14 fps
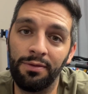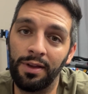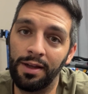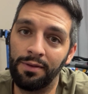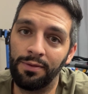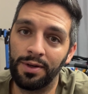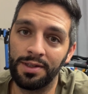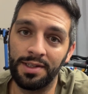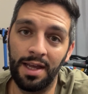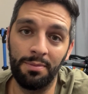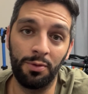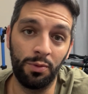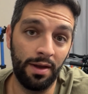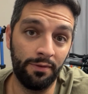Like, for
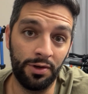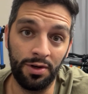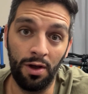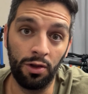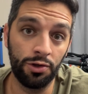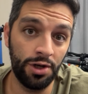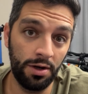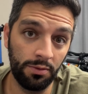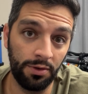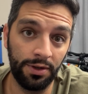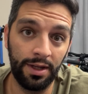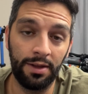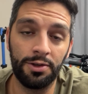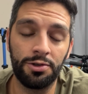example, we have a Dollar General
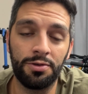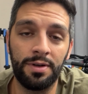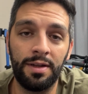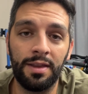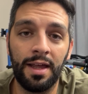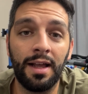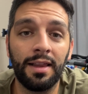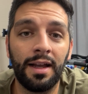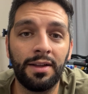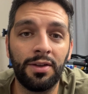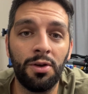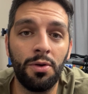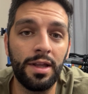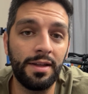down the street that I like
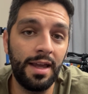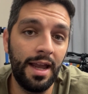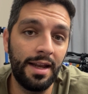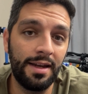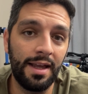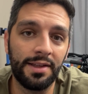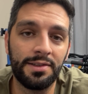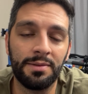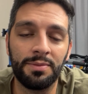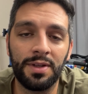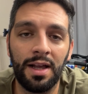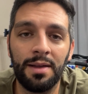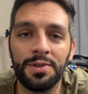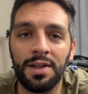to go get candy at
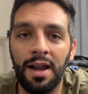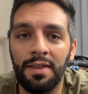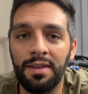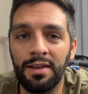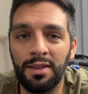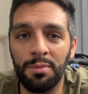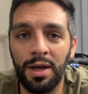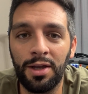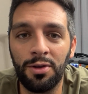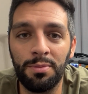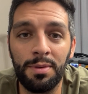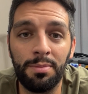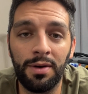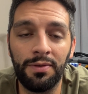sometimes, and I think the bike will
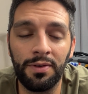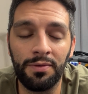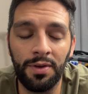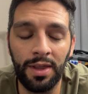be perfect for